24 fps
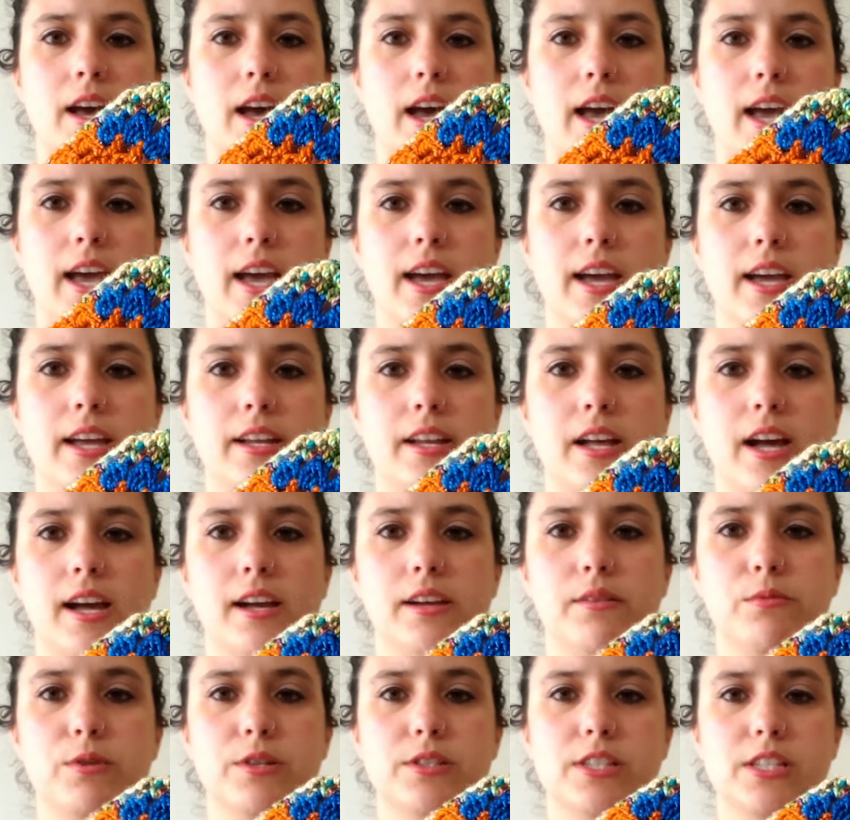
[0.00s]
And
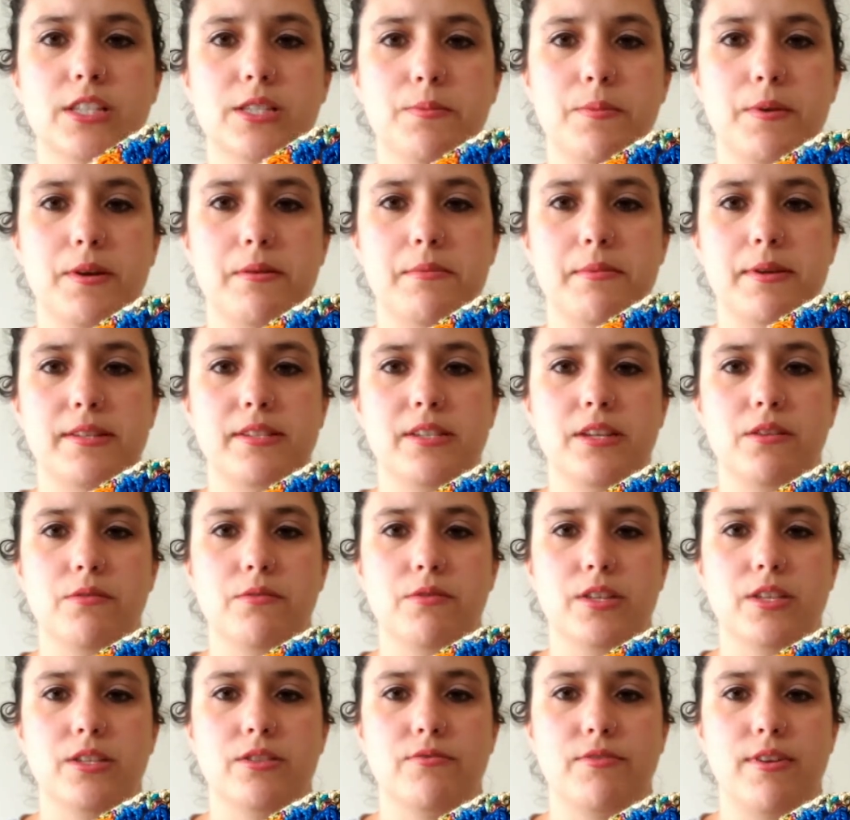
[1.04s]
I was
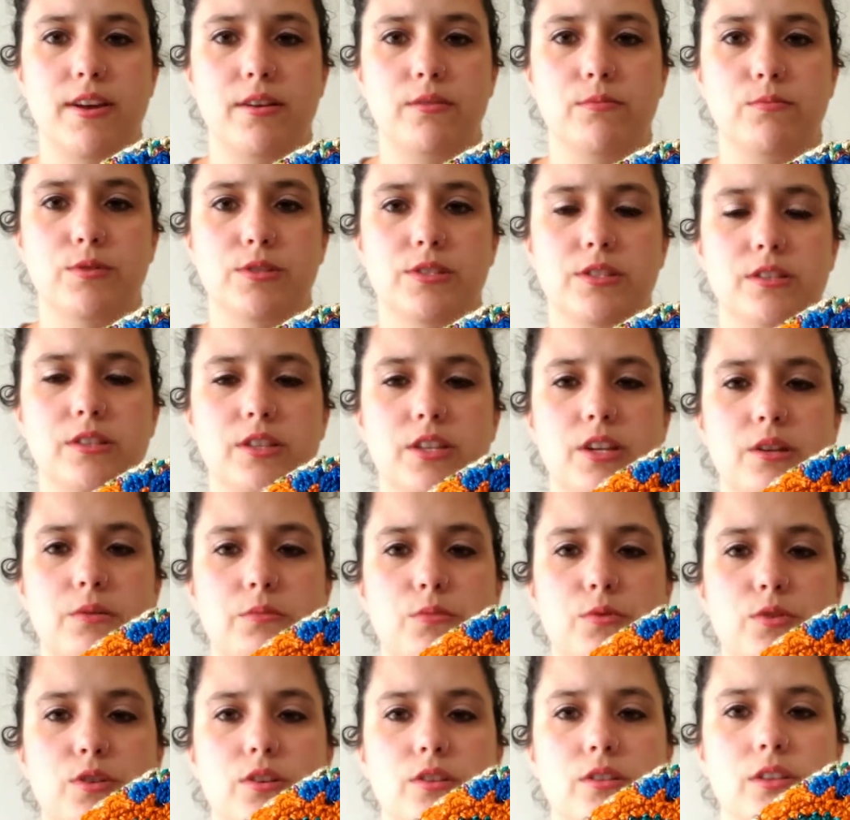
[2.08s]
experimenting. This round was a little
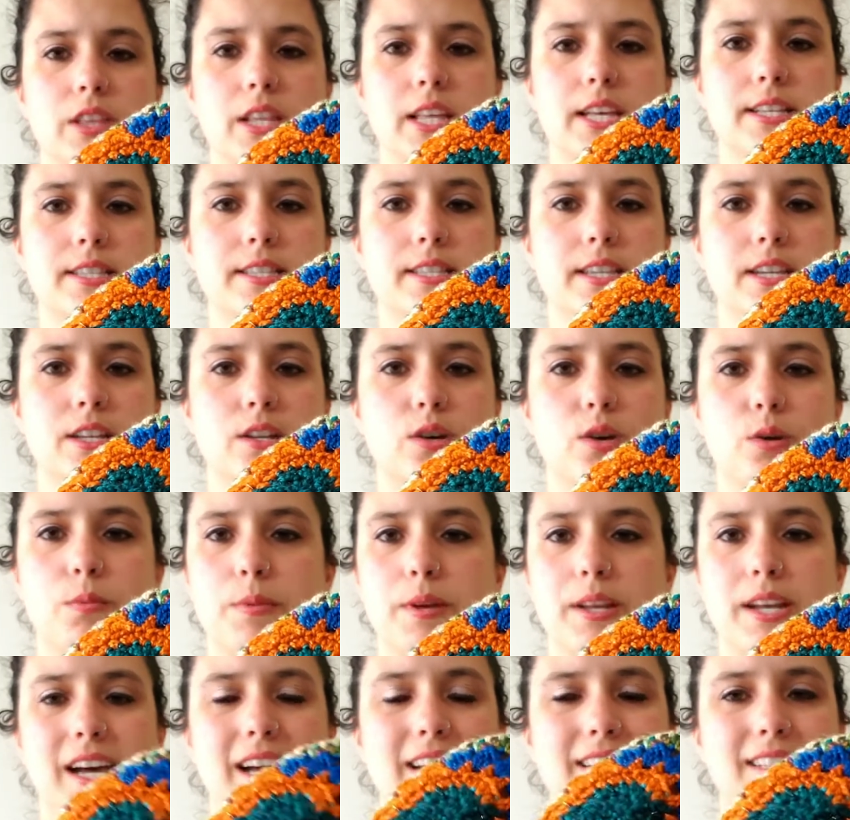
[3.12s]
more lacy and
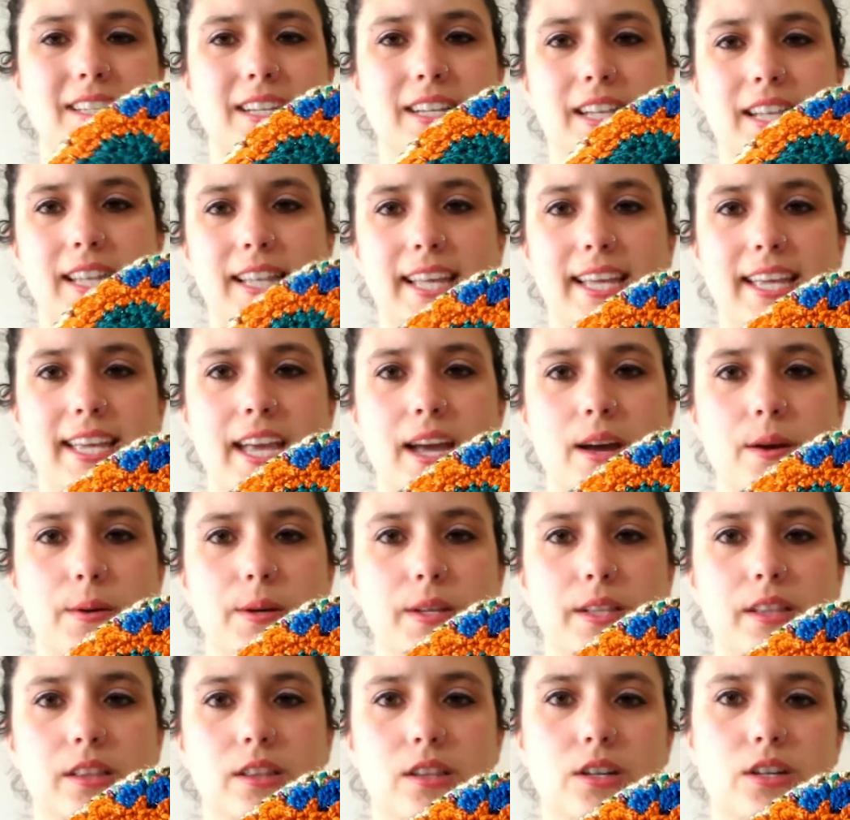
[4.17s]
open. I didn't like how
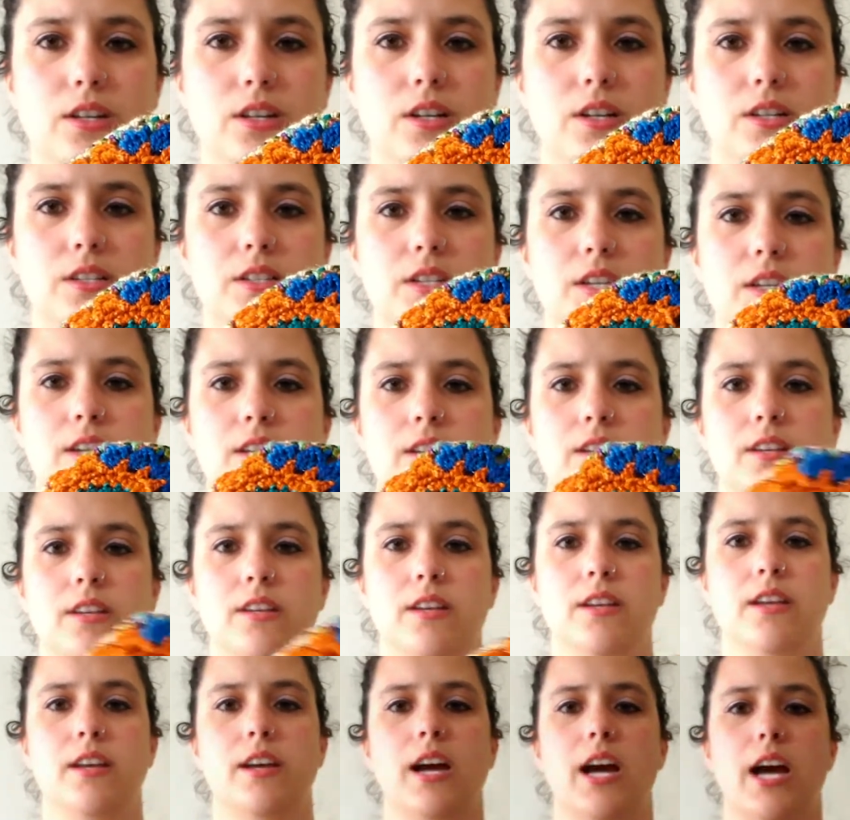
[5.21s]
it looked.
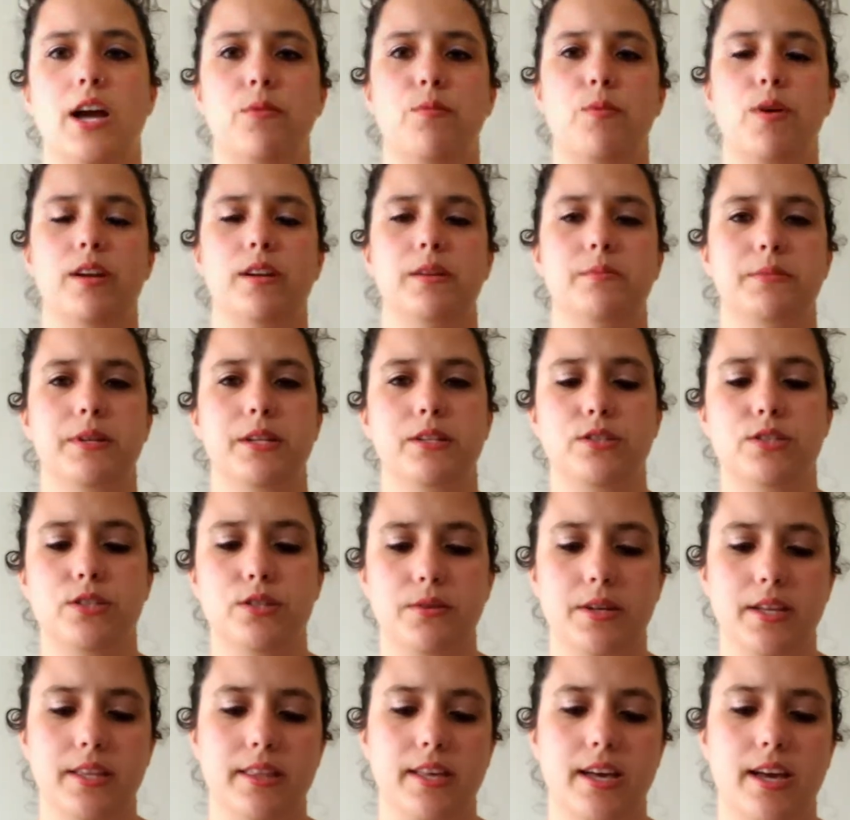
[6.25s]
I wound up not
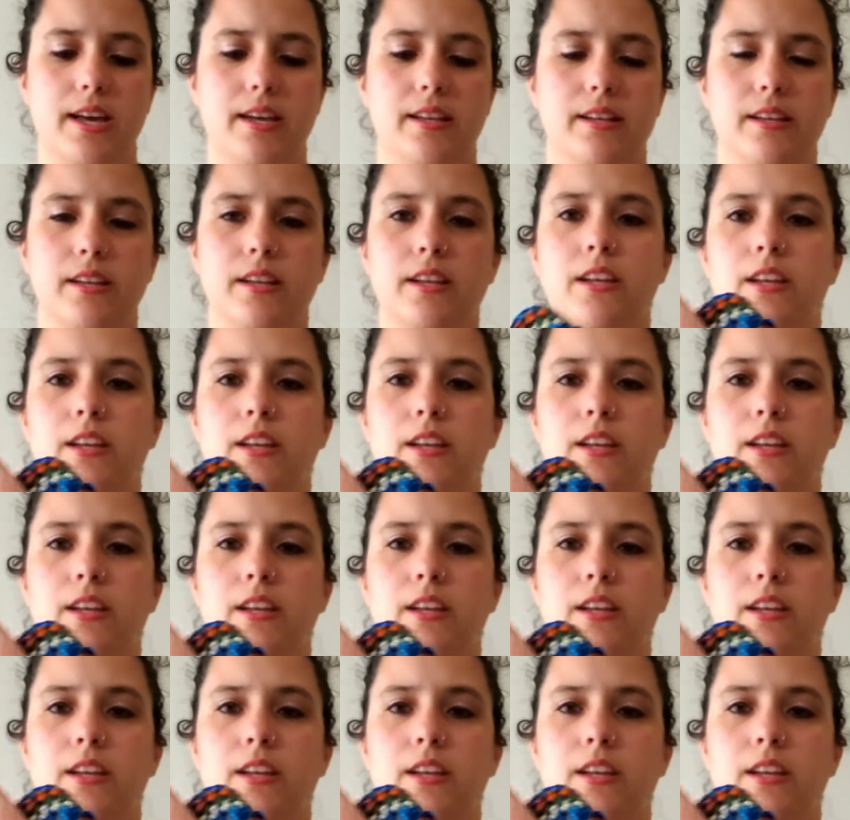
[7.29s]
doing that.